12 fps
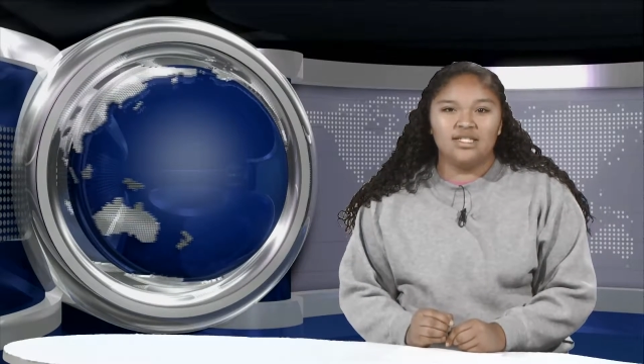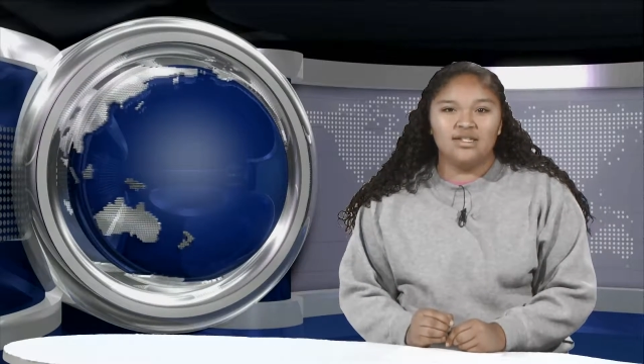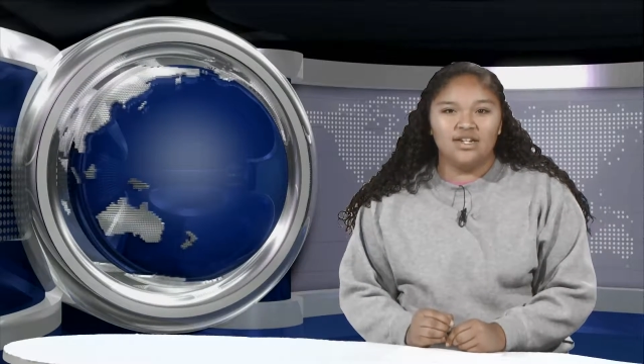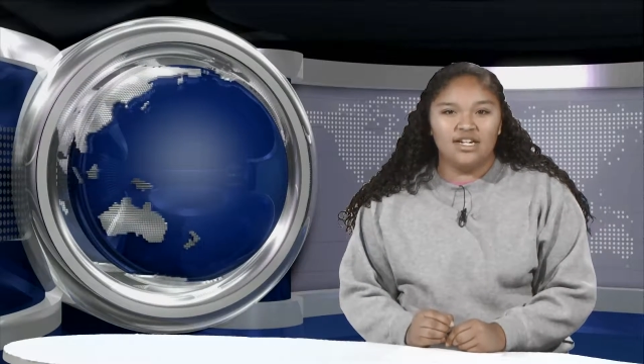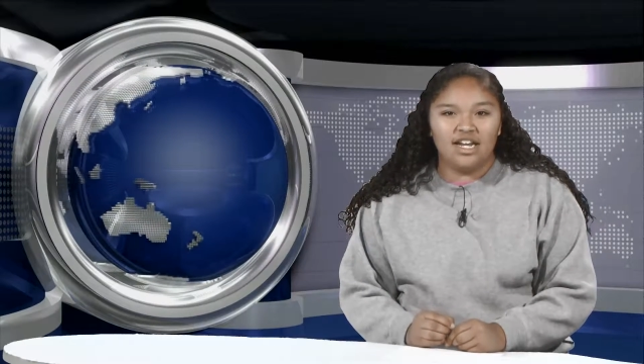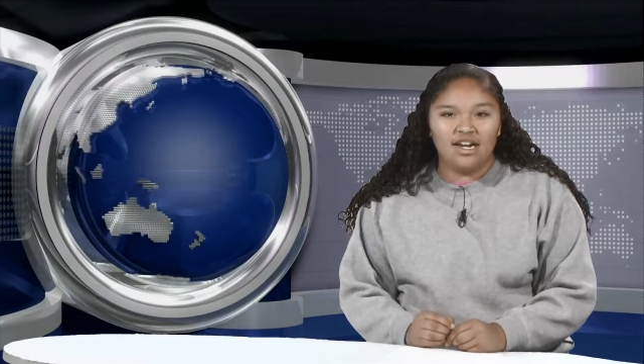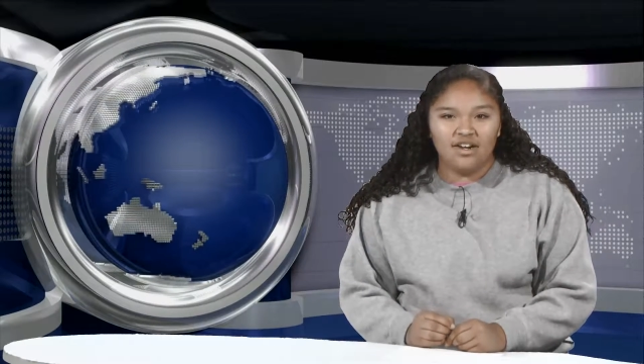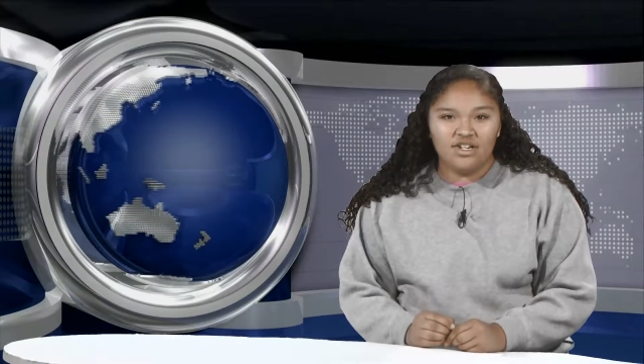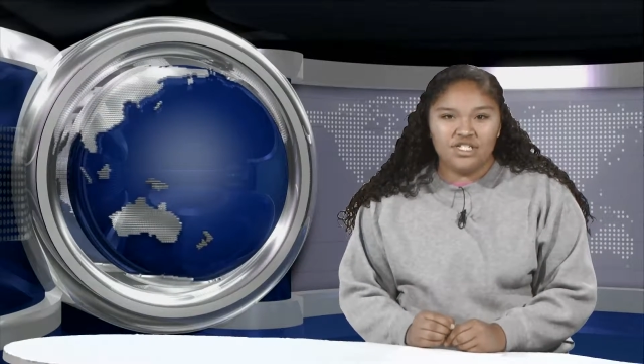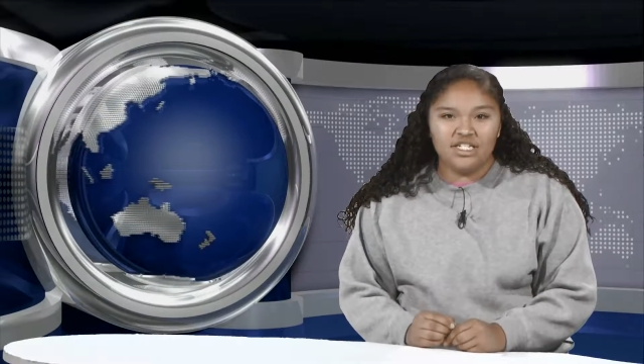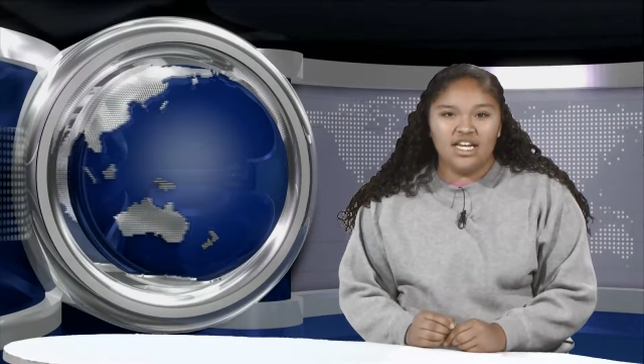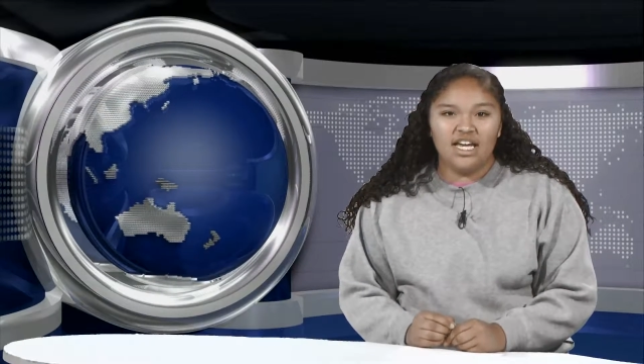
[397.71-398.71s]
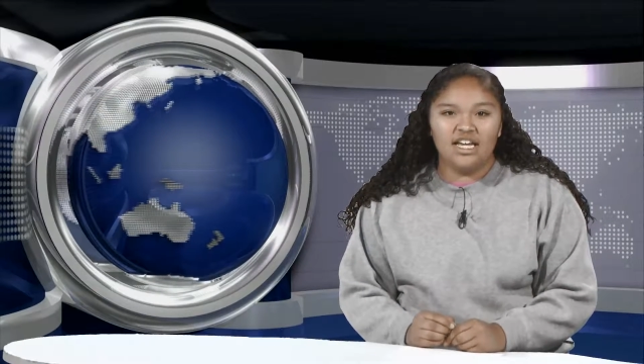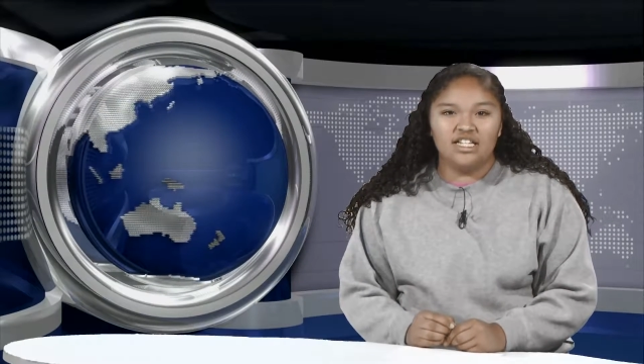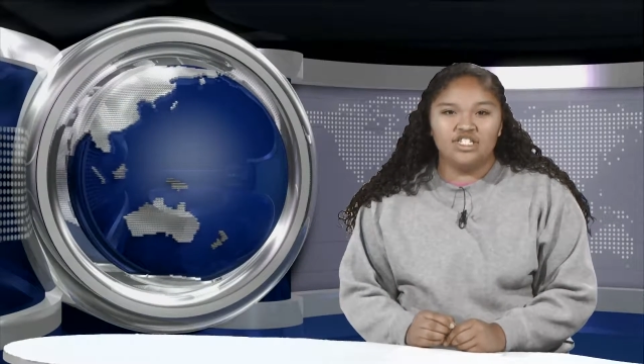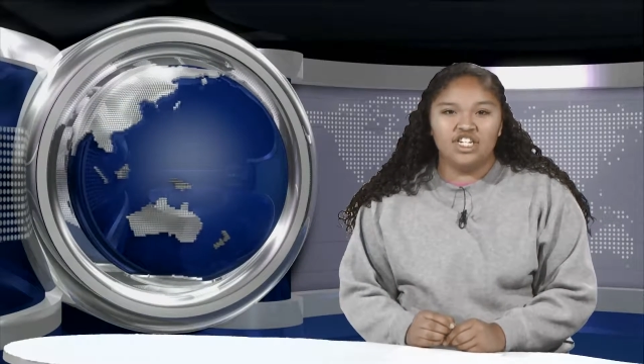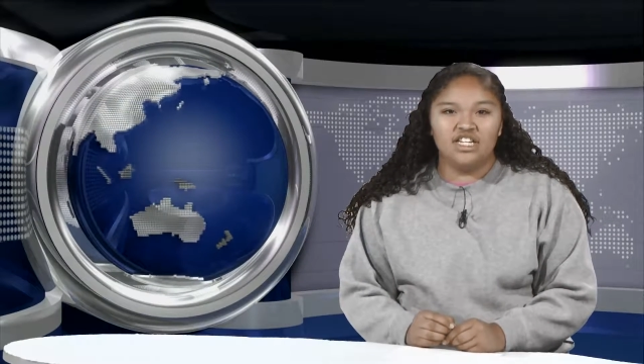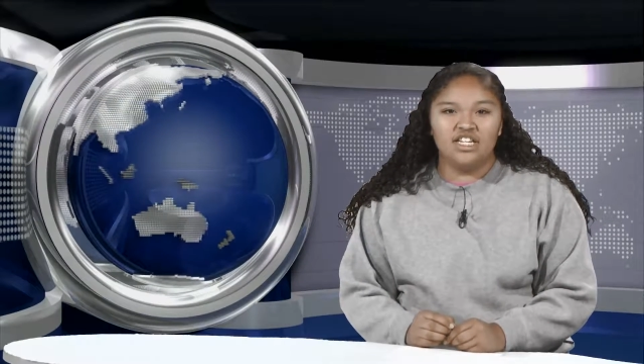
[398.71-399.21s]
Lorena Garcia,
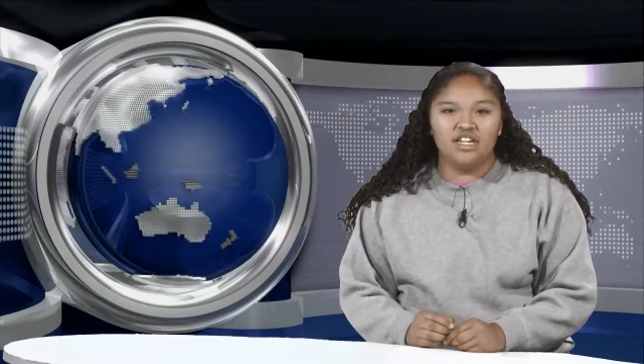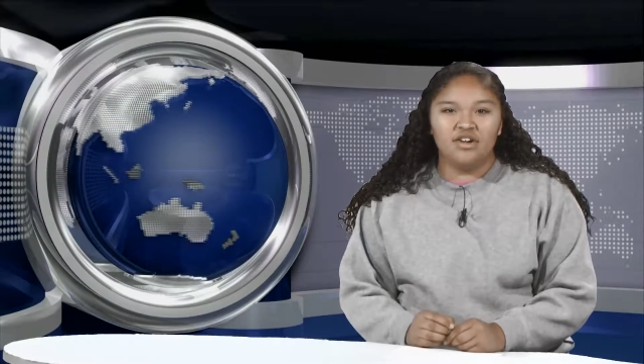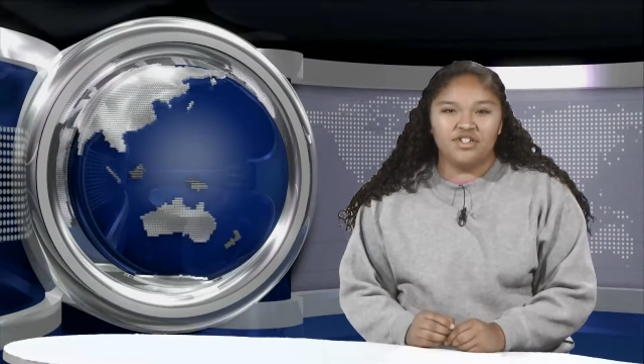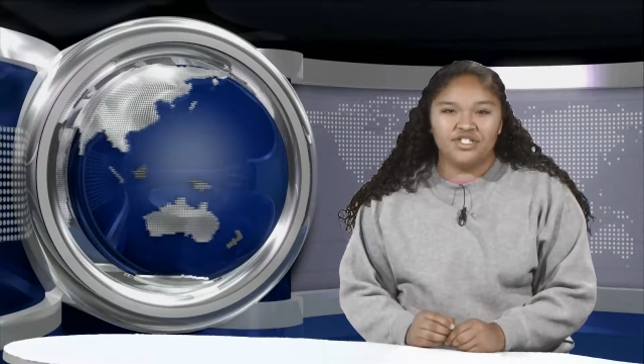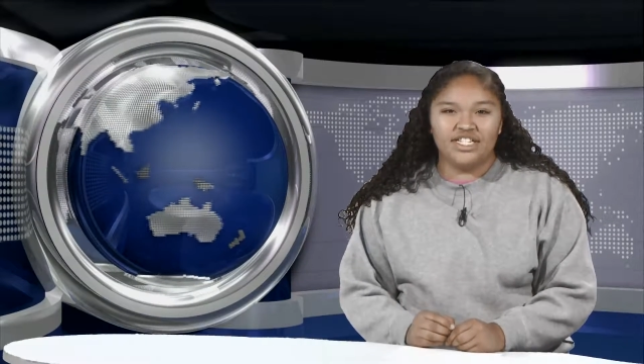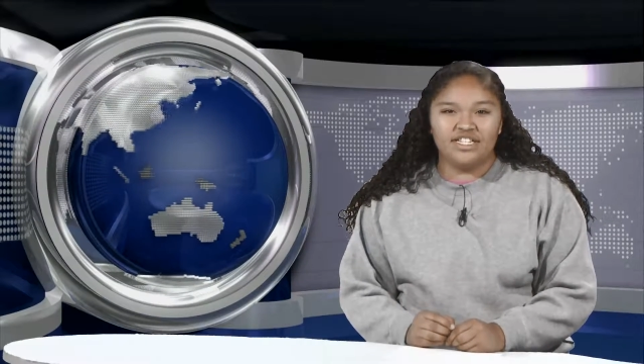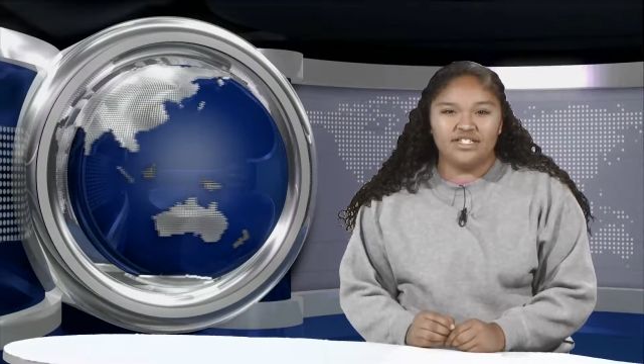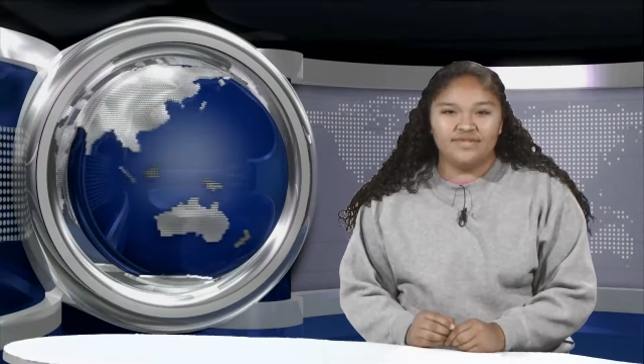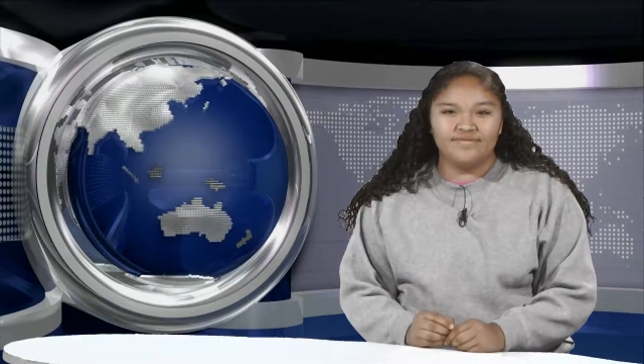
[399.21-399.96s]
and Jenny Garcia.